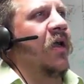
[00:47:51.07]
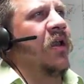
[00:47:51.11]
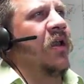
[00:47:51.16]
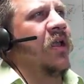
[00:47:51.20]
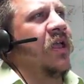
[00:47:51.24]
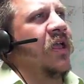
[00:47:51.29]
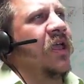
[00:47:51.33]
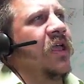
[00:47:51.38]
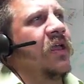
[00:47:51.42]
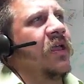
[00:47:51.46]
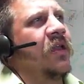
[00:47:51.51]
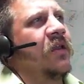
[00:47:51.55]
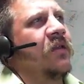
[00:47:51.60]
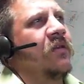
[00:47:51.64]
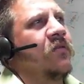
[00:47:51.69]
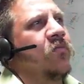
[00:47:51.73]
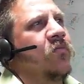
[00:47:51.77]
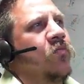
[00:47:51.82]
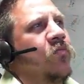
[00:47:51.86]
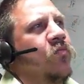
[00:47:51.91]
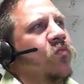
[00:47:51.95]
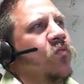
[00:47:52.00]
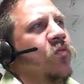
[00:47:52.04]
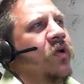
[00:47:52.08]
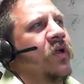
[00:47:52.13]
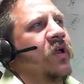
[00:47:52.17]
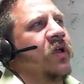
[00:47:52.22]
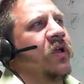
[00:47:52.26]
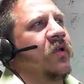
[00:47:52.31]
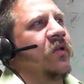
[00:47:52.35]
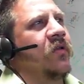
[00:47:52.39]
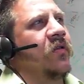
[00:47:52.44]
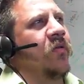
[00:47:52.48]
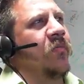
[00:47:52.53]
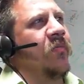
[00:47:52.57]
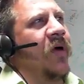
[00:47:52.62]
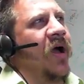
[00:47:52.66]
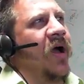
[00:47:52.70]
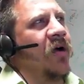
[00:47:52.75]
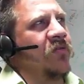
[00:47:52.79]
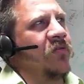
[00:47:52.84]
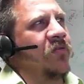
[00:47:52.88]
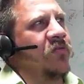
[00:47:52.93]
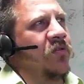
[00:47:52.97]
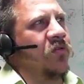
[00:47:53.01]
And again, we could
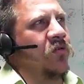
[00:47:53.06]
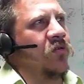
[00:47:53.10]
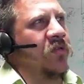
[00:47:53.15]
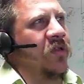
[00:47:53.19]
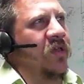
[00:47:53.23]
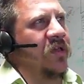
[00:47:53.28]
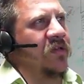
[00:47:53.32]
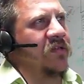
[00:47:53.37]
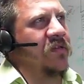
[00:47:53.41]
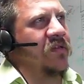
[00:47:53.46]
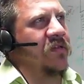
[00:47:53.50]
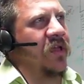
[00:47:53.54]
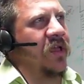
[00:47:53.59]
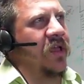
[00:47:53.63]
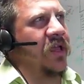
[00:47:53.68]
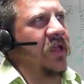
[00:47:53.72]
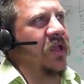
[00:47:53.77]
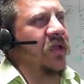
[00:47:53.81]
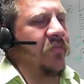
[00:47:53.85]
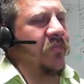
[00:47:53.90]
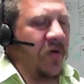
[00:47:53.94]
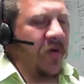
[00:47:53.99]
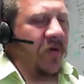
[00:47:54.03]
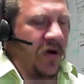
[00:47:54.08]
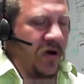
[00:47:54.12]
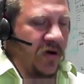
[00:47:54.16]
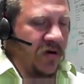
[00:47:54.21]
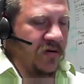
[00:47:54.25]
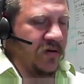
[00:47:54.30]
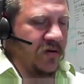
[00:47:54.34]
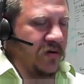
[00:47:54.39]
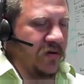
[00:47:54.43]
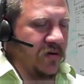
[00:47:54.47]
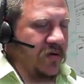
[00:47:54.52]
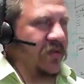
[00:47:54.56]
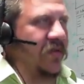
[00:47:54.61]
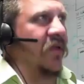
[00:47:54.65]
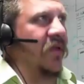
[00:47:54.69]
about do this to any part,